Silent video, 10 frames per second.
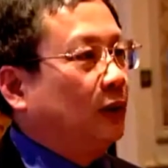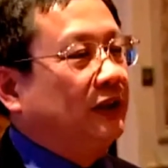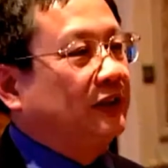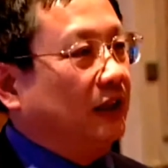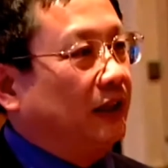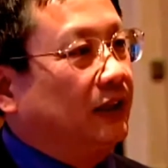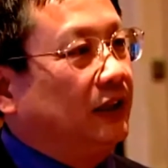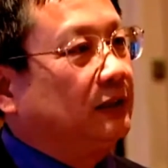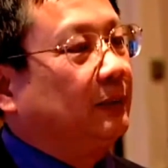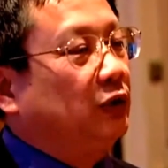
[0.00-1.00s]
And once they've
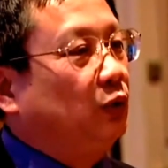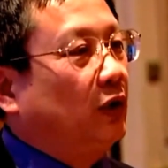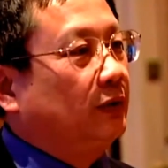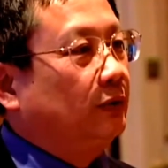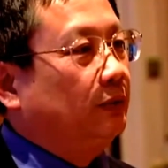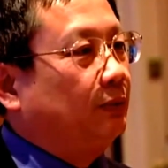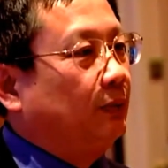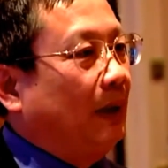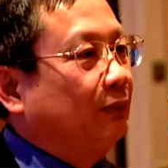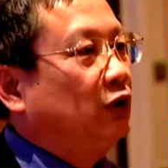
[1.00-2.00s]
found their voice, I
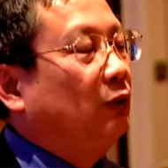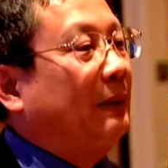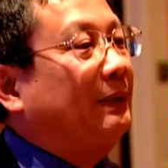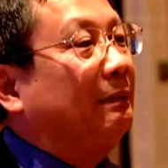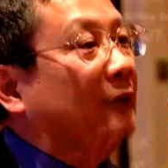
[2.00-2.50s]
want them to test and